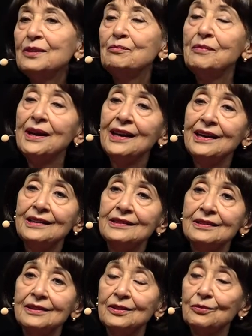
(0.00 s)

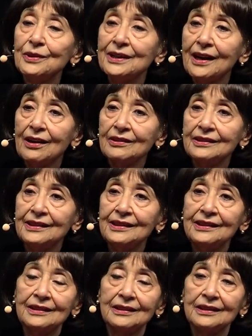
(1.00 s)
made without
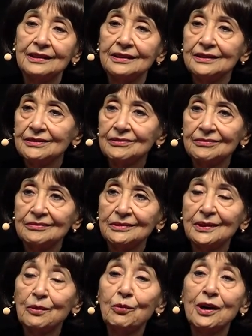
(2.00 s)

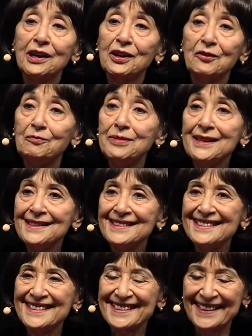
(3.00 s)
the work of
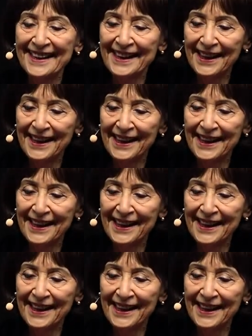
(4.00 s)
bees.